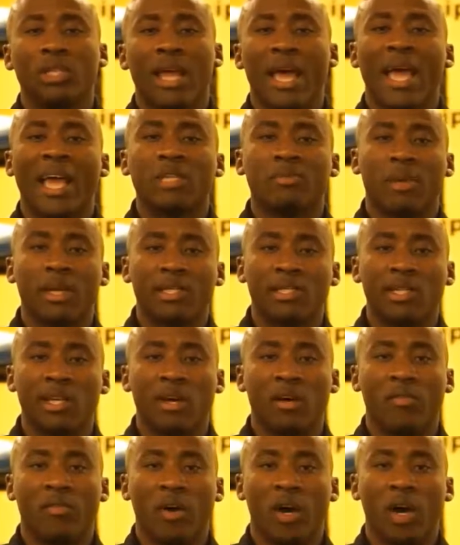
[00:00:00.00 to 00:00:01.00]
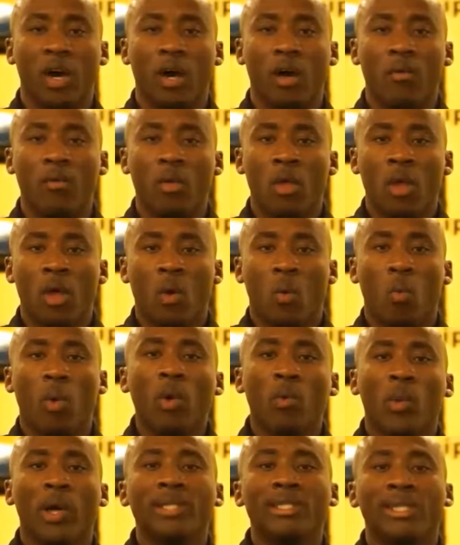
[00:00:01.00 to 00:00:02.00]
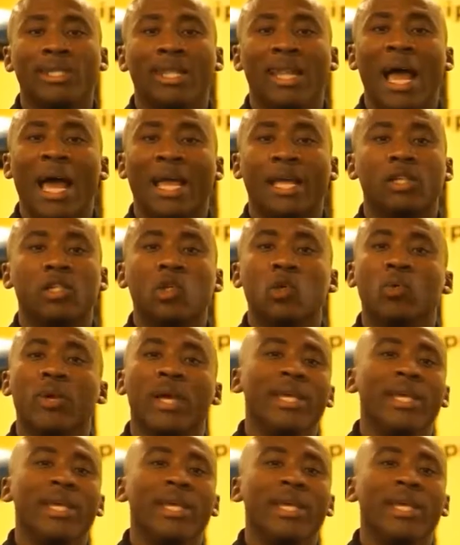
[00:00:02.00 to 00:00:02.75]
I asked myself, what was it that I could do